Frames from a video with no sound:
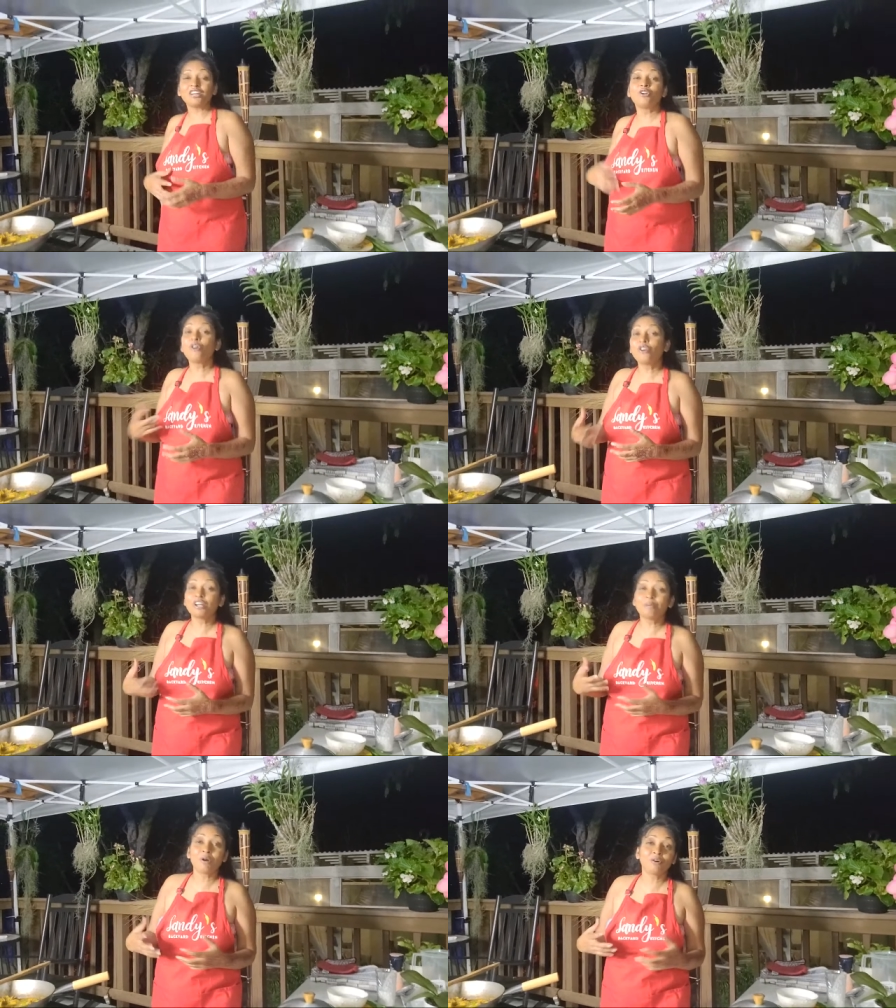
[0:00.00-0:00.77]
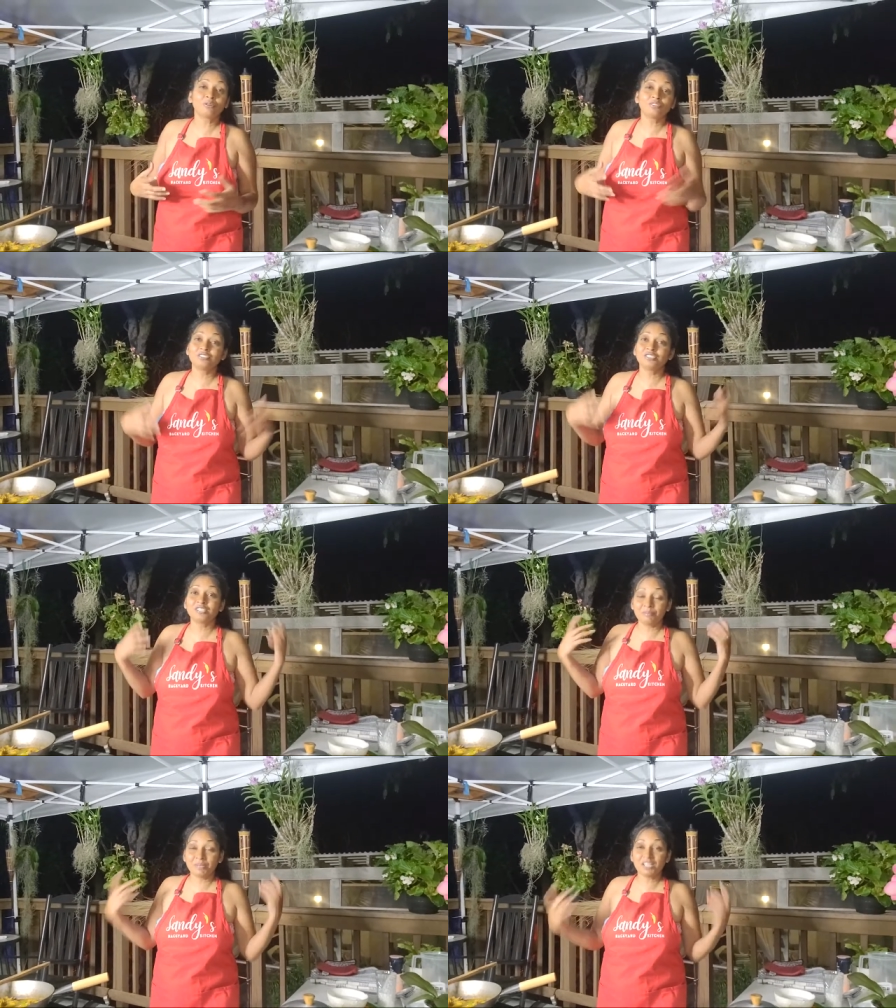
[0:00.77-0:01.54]
learn about this
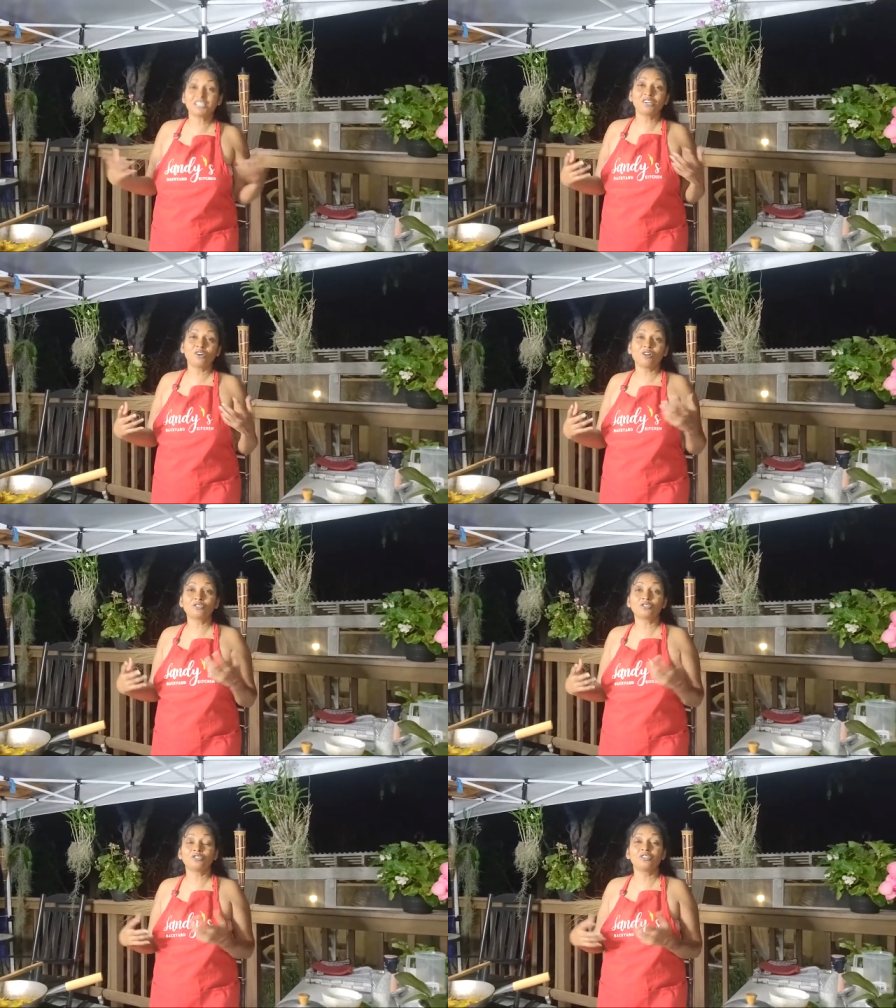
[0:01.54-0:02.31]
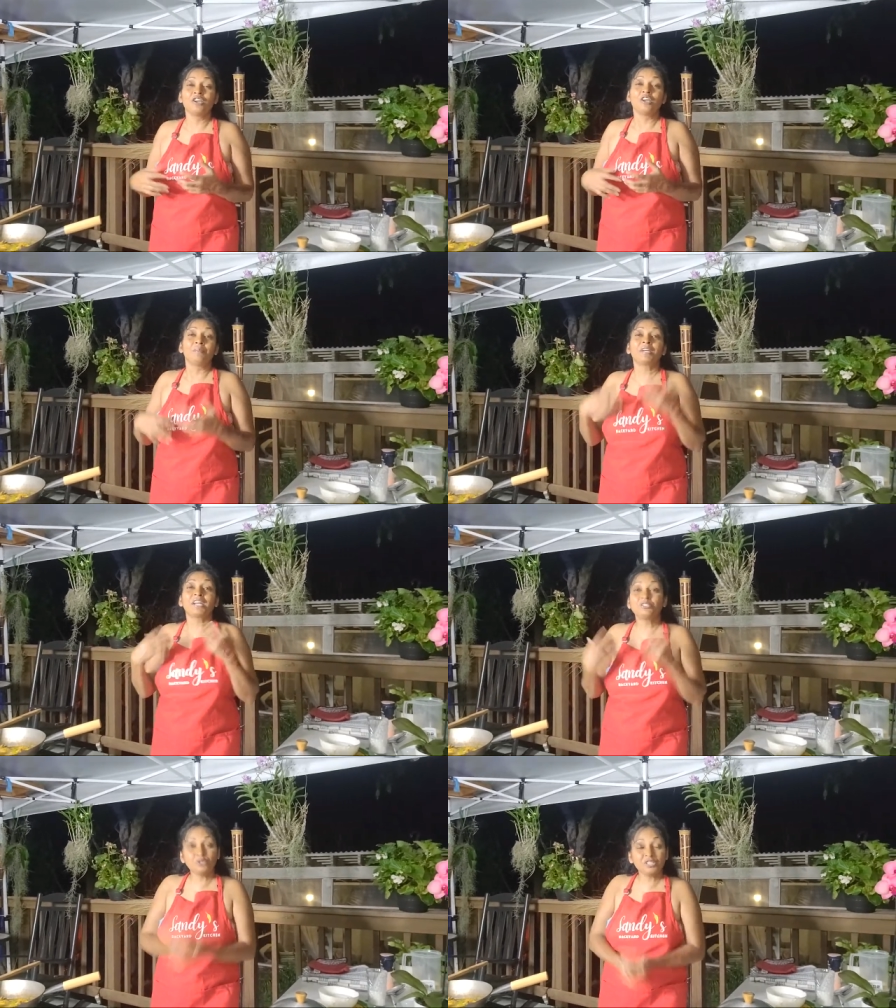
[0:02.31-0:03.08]
amazing culture
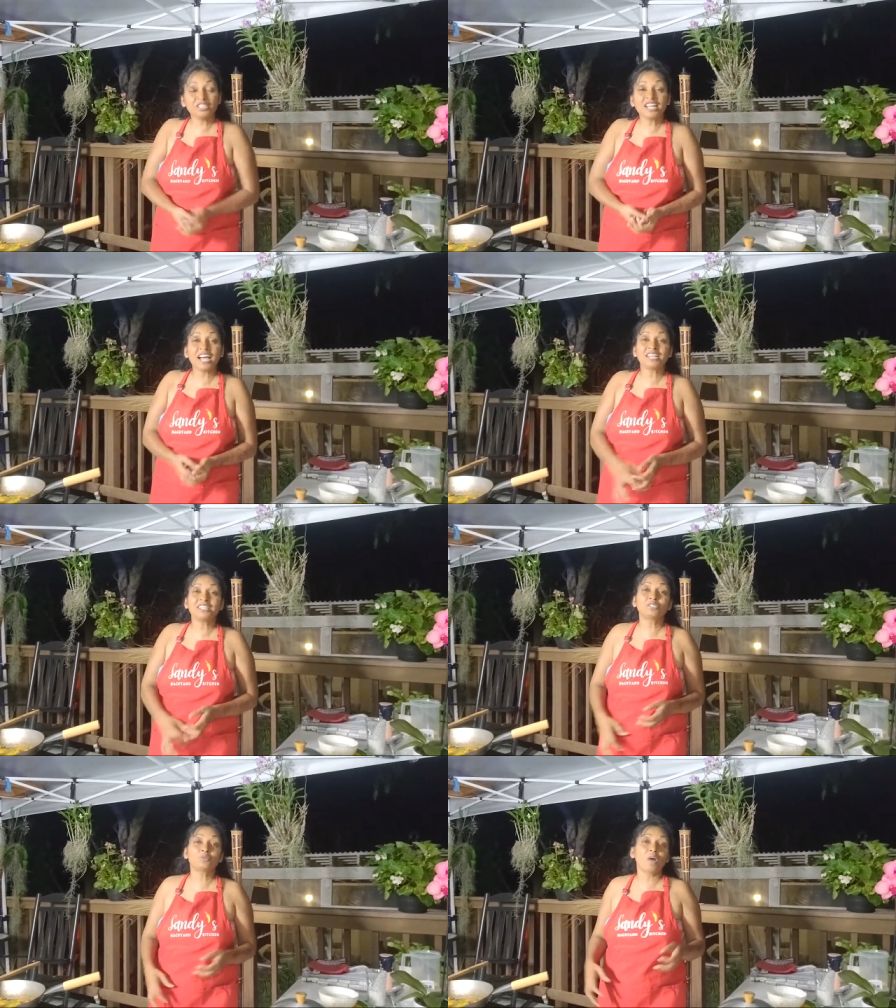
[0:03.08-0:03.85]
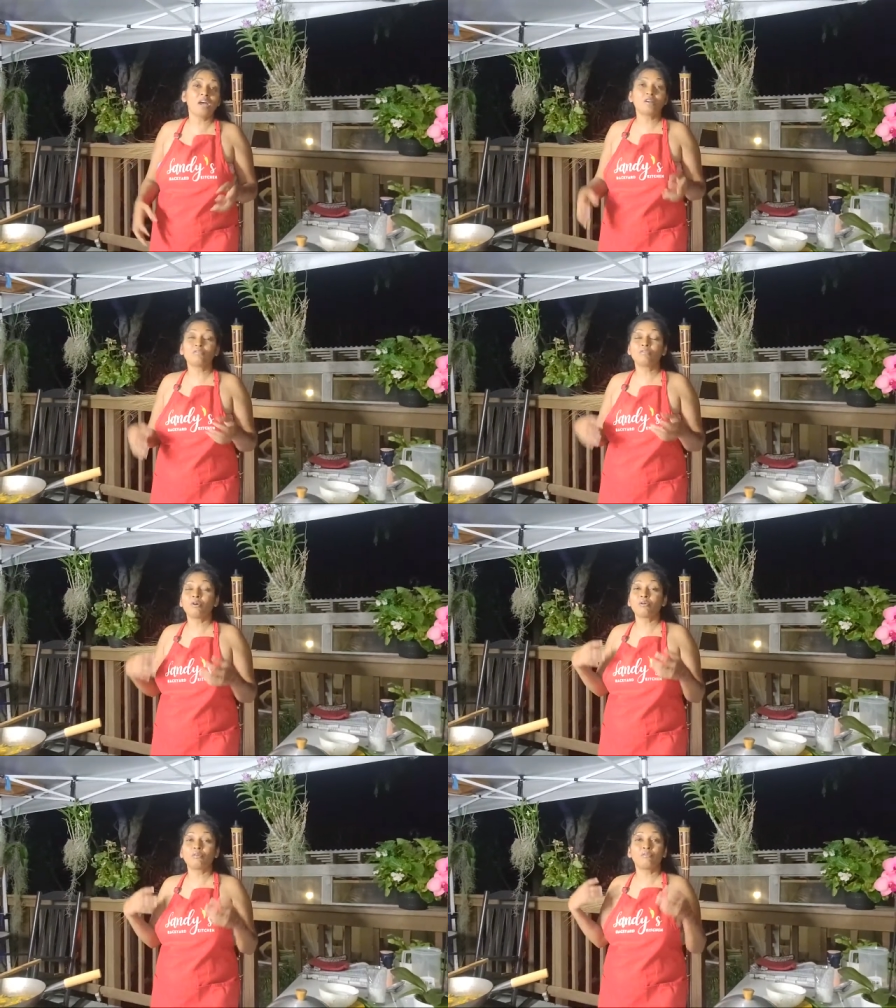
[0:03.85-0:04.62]
because Trinidad is one of
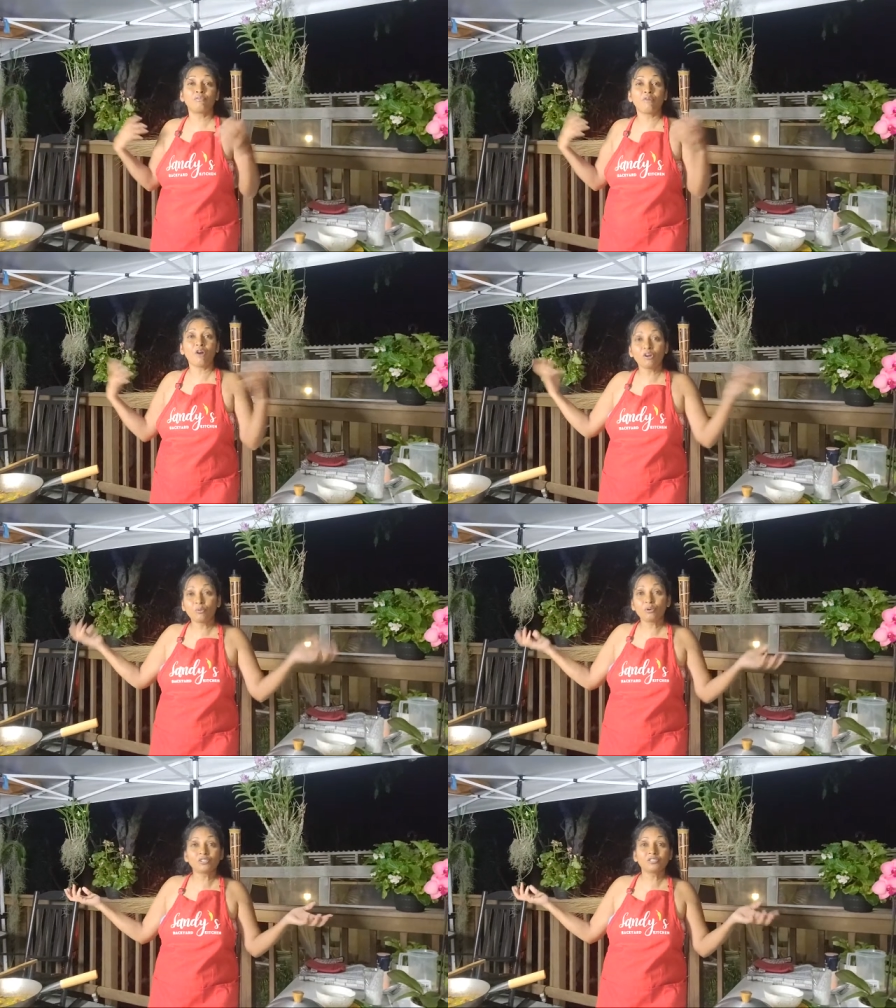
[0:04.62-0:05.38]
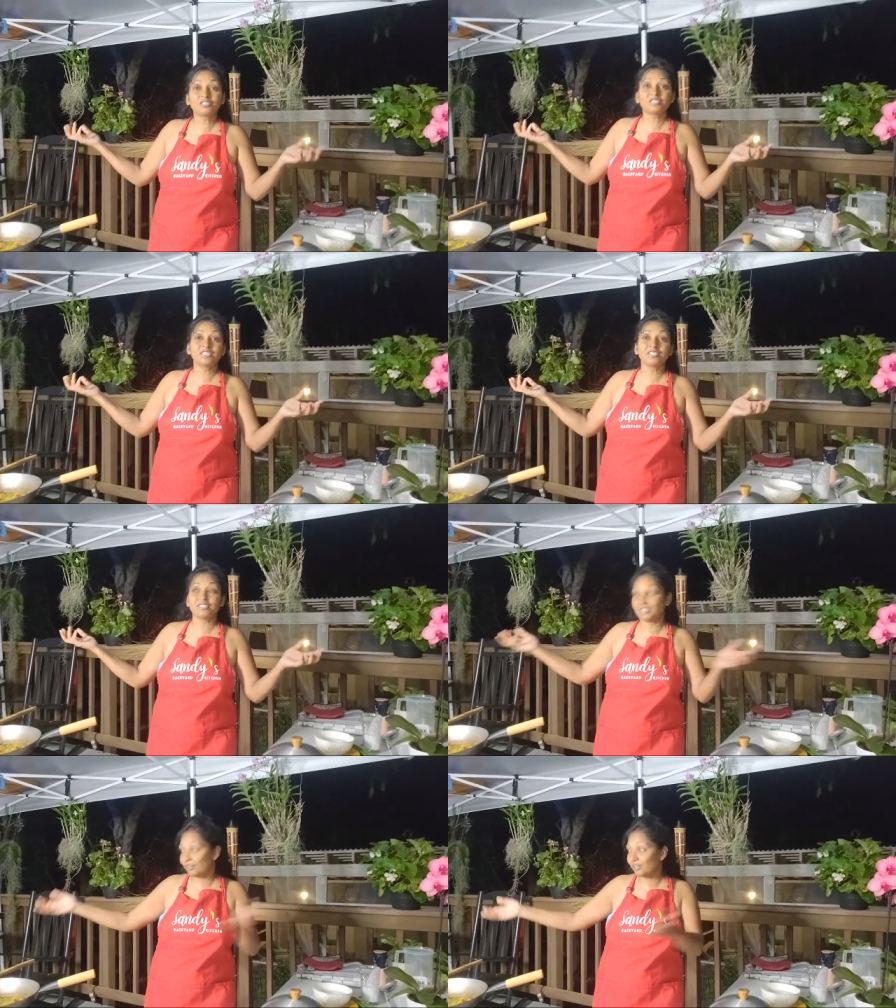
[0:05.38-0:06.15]
our followers in
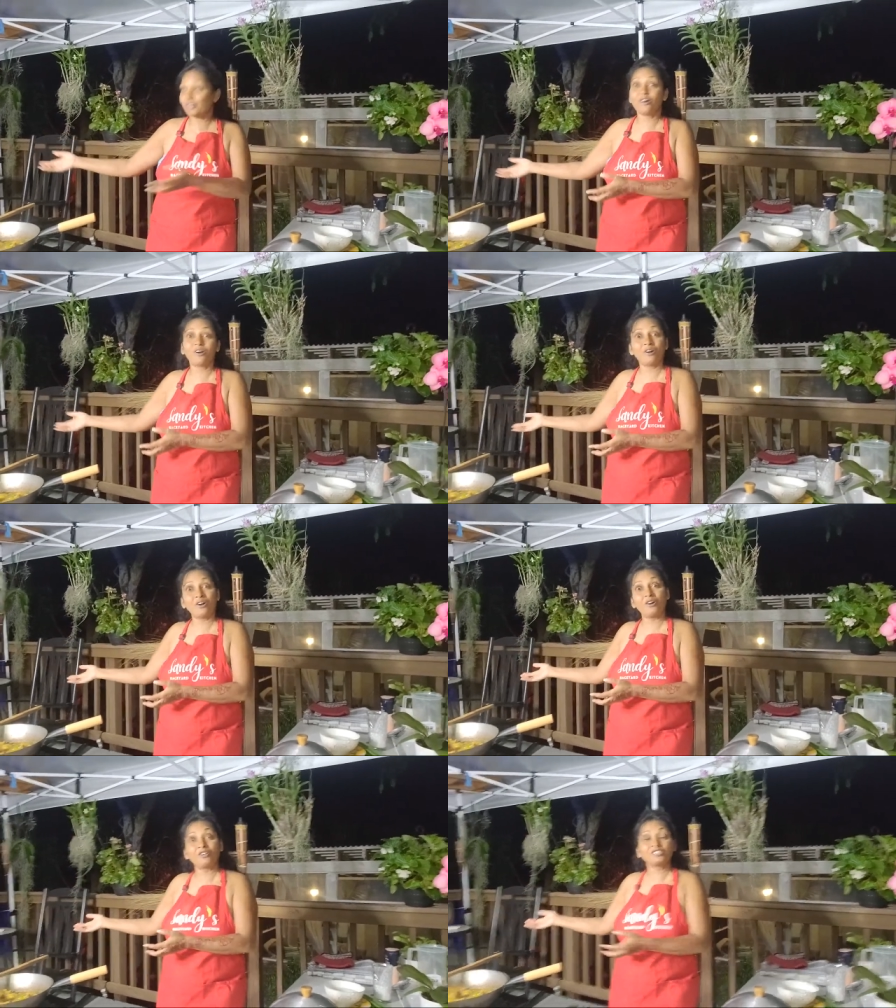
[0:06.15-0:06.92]
on